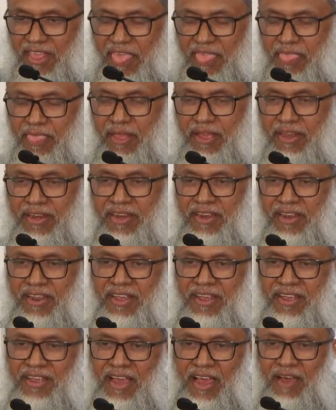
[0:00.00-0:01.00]
then
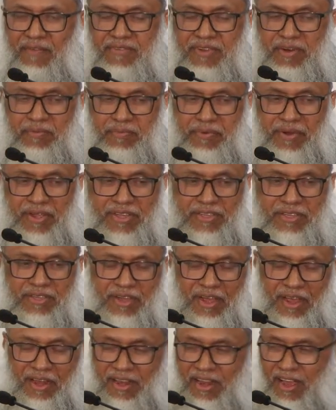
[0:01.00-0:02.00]
after praising
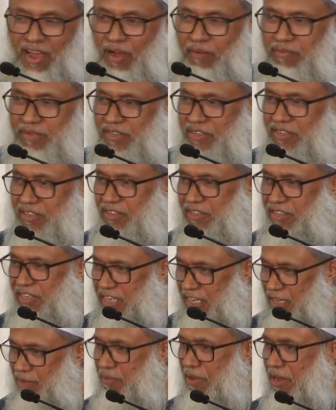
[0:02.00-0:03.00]
Allah of this his
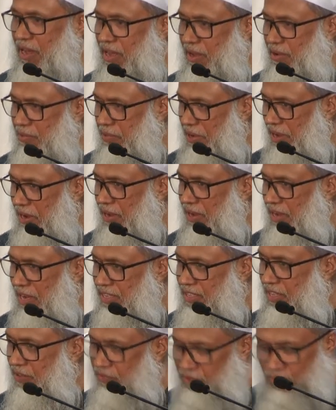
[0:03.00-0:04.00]
ni'ma uh, baraka in
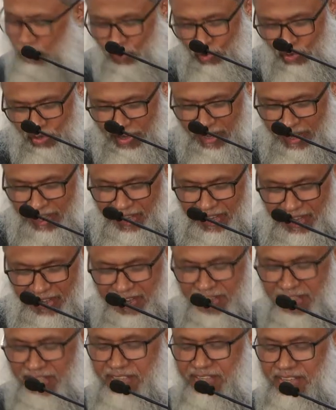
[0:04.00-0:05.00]
the food
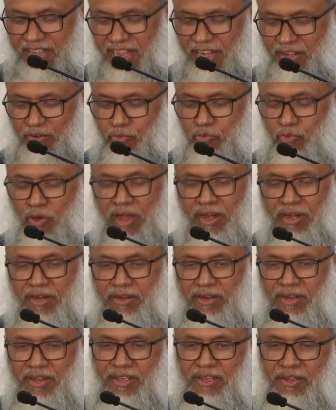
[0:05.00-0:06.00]
he said one
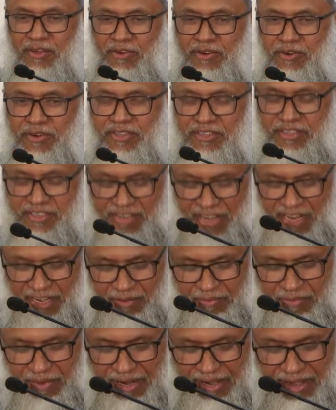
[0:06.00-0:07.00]
good
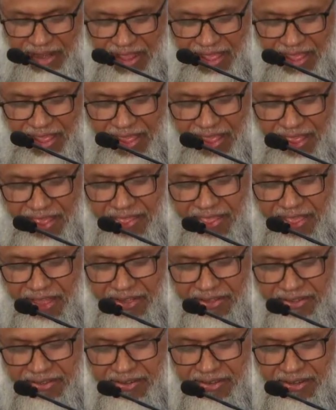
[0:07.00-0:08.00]
statement
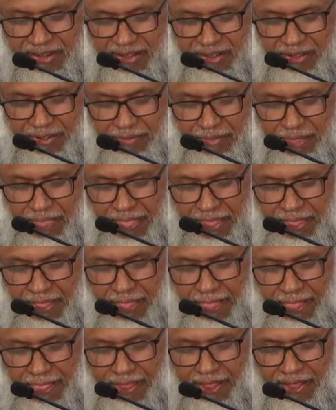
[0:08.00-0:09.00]
that
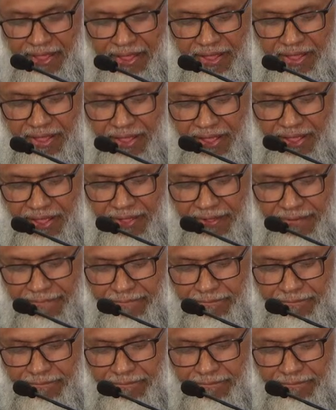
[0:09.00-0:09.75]
uh, uh,